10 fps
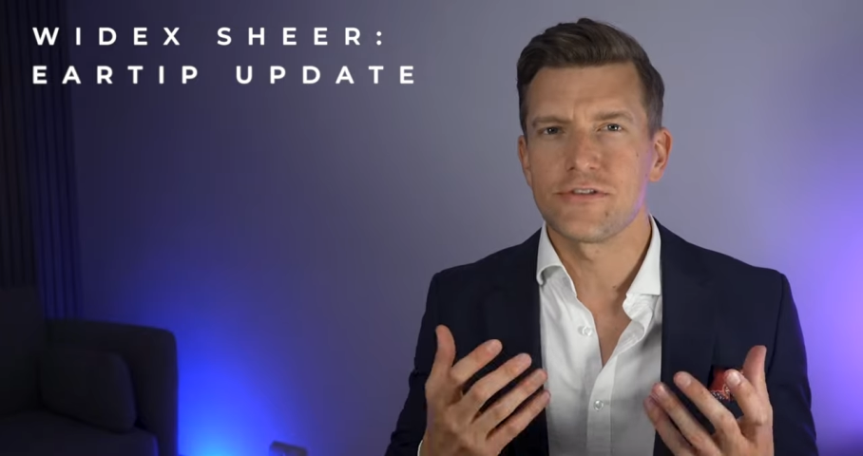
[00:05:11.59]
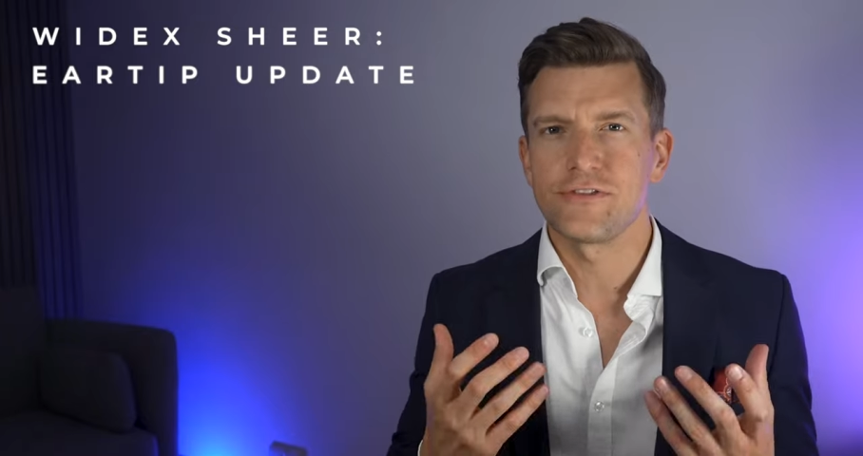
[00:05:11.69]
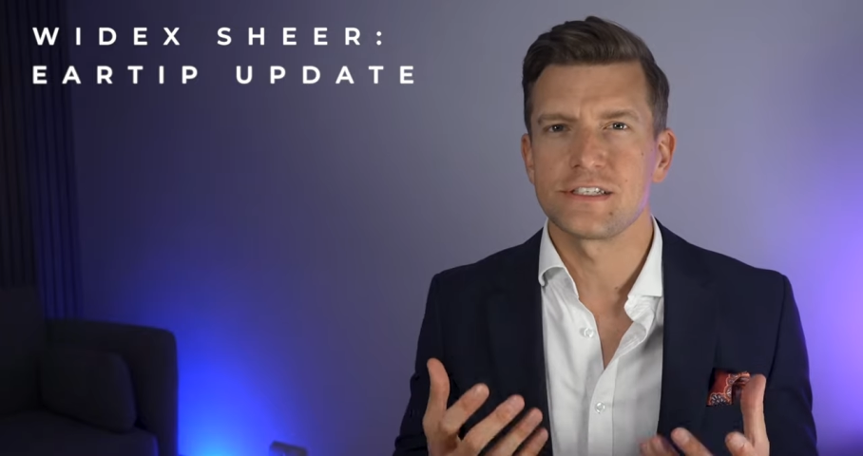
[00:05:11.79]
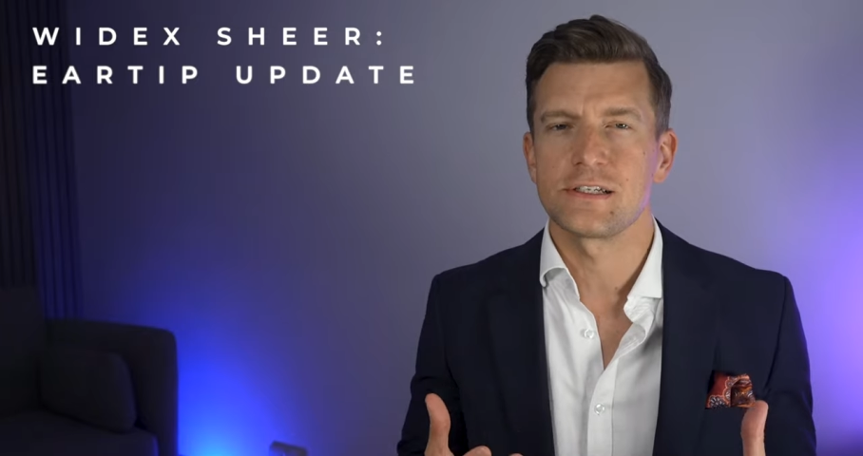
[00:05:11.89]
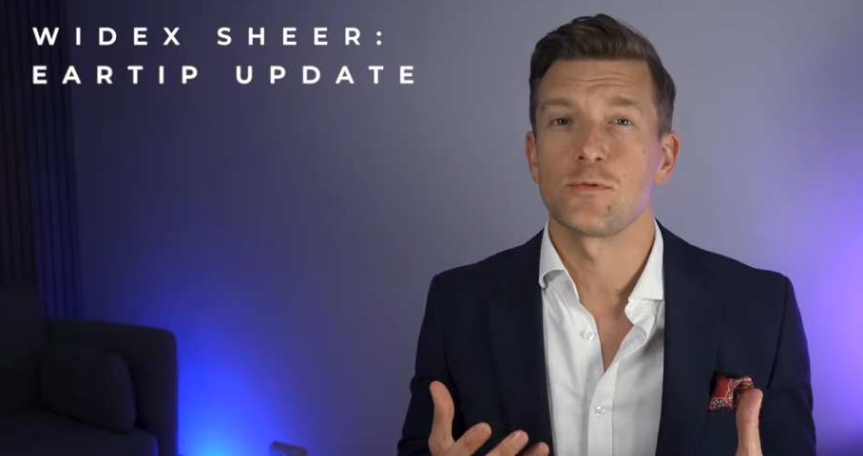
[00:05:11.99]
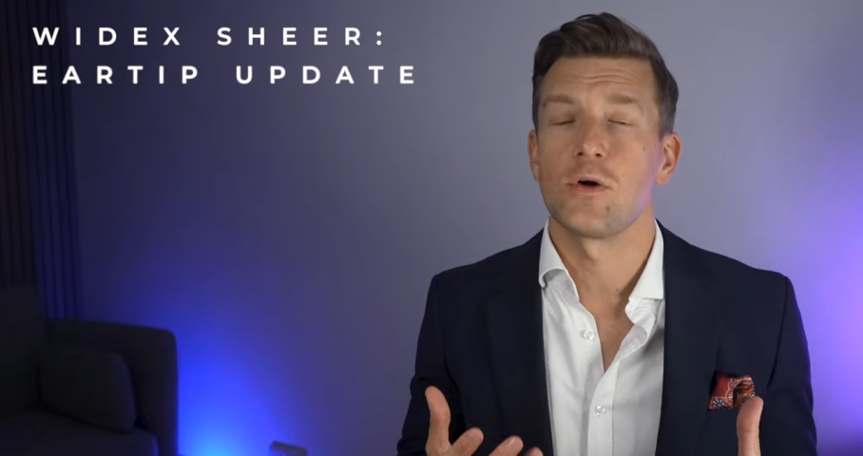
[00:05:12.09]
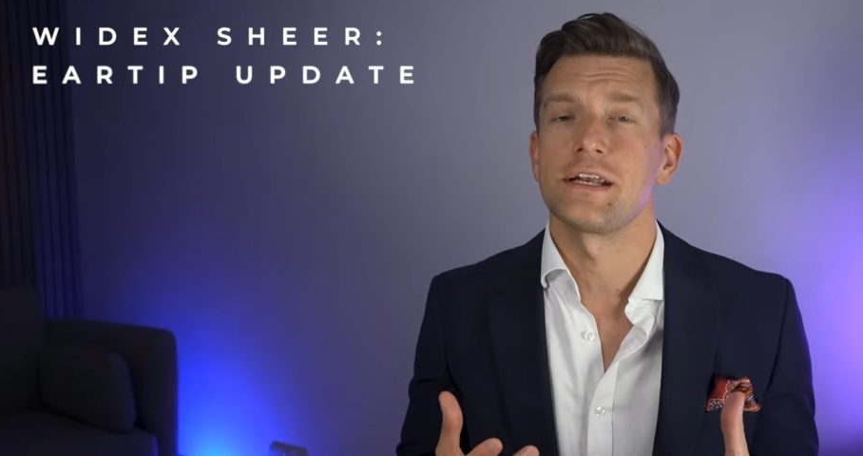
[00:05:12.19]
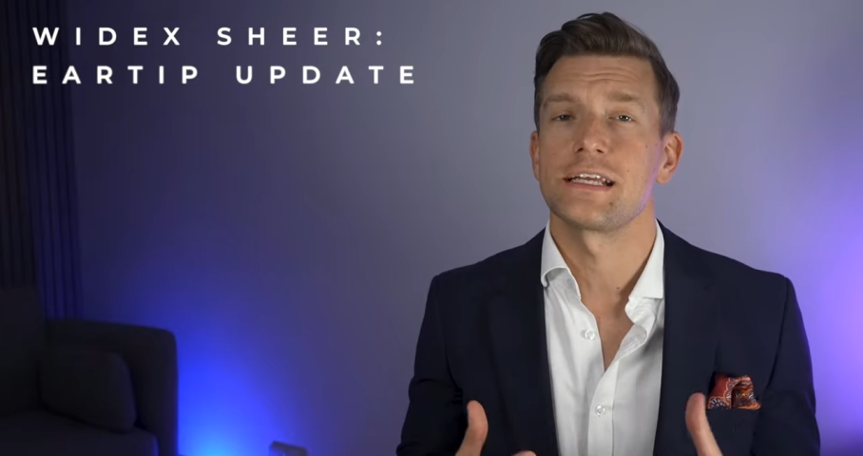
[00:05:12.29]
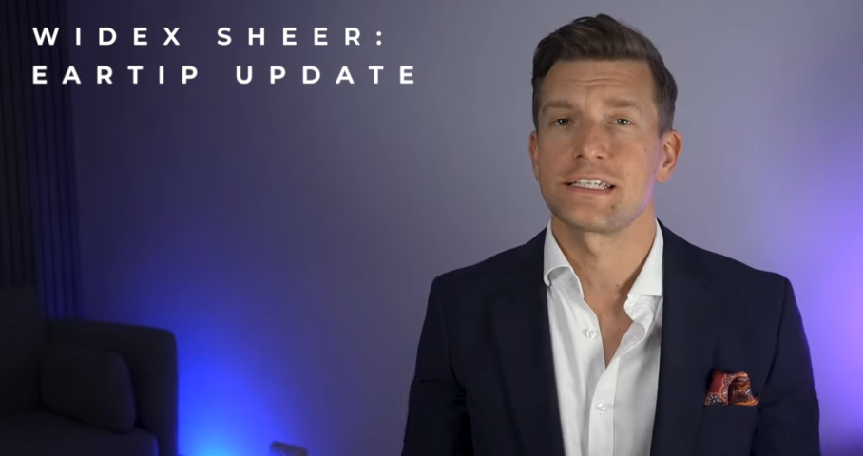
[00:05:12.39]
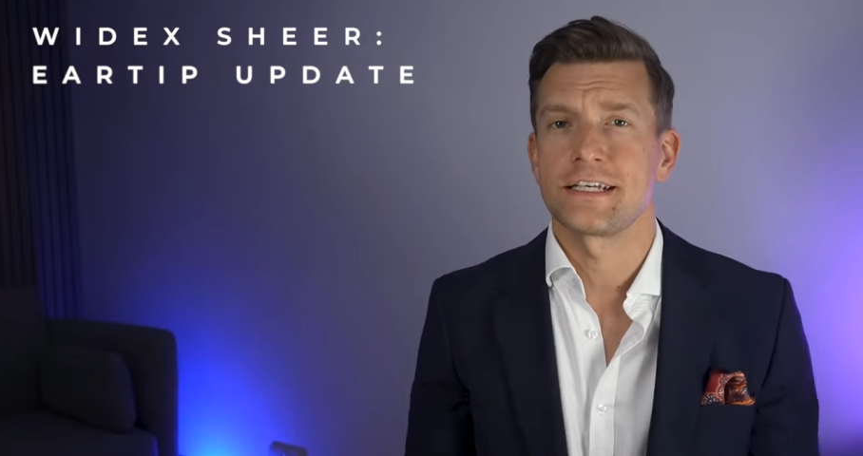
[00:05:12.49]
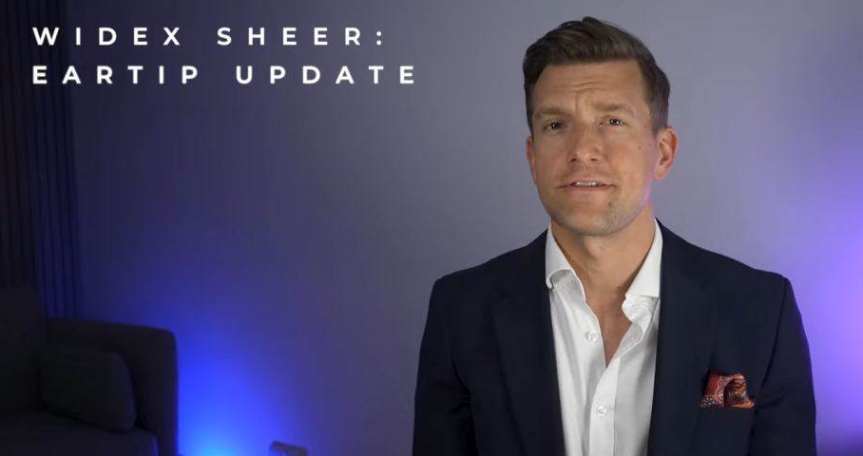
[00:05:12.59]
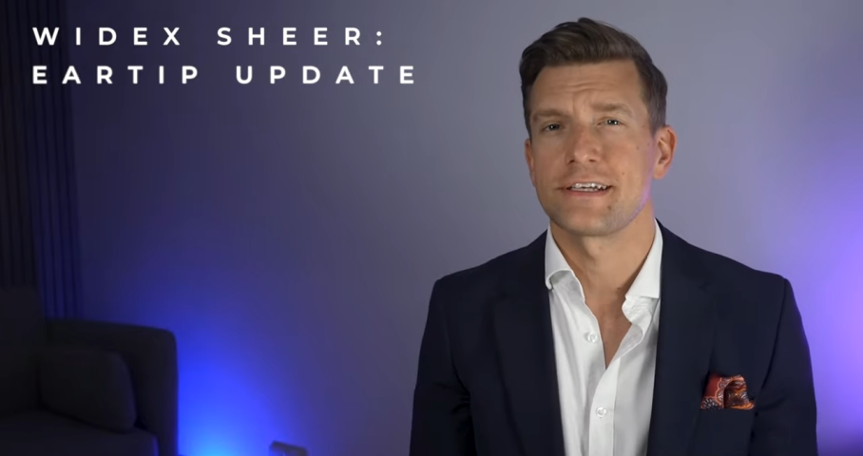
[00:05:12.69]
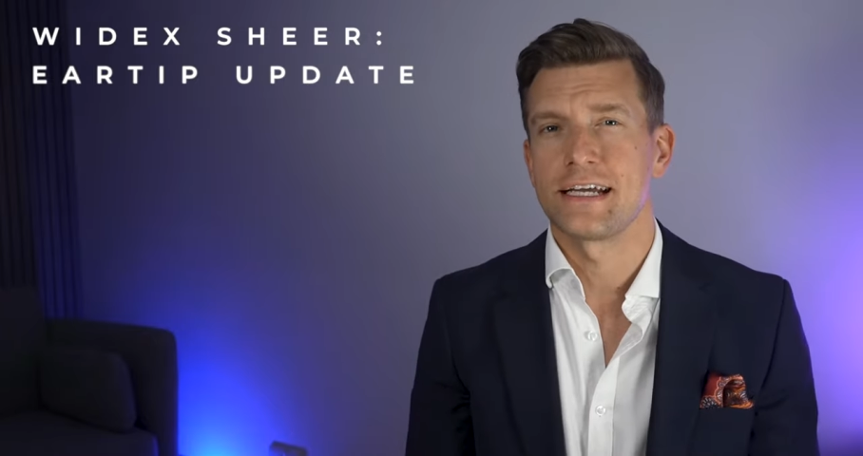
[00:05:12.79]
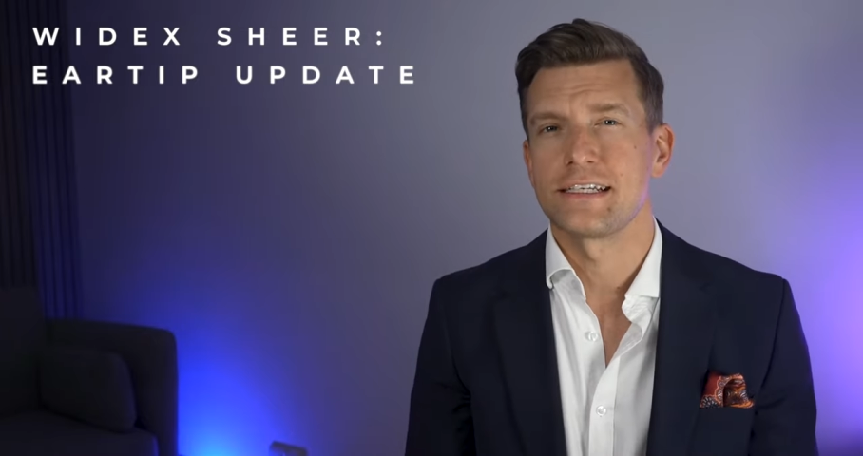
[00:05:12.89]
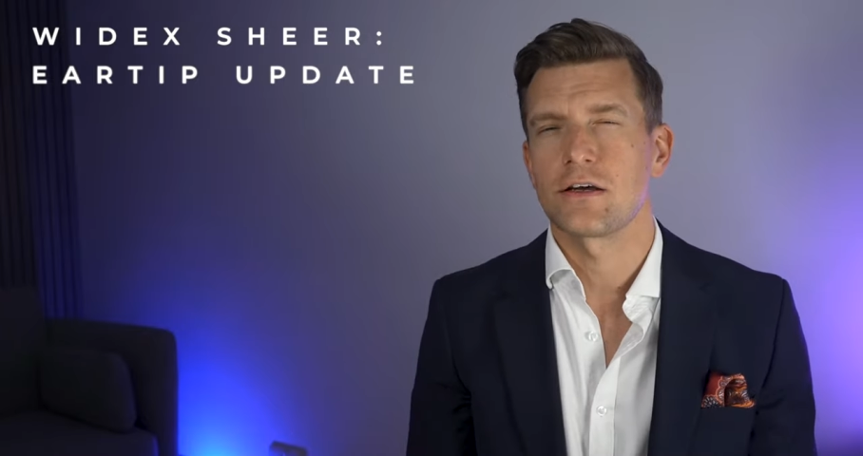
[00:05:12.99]
fitting Widex hearing
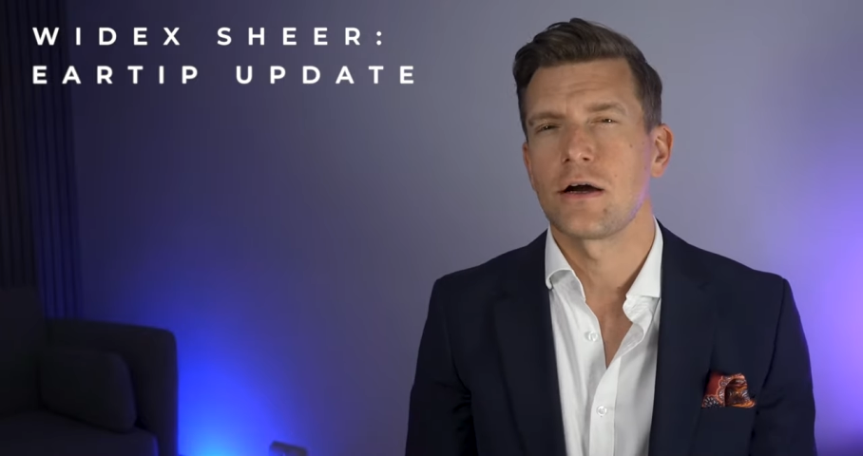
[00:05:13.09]
aids,